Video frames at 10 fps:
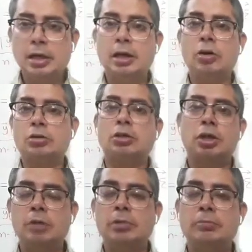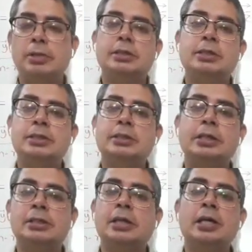orthonormal basis
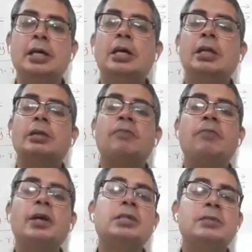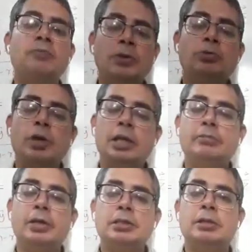such that the first few
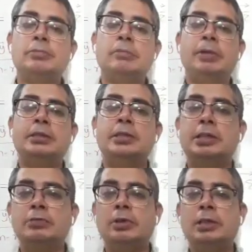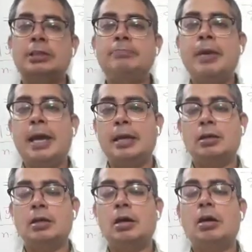elements of the basis will
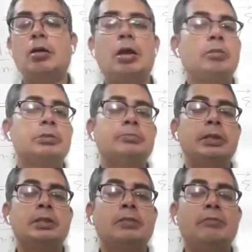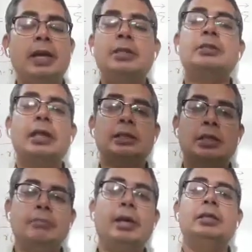span column space of X, and
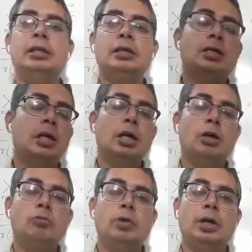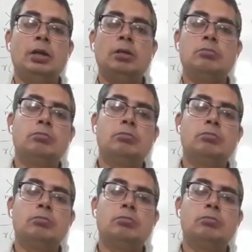the remaining will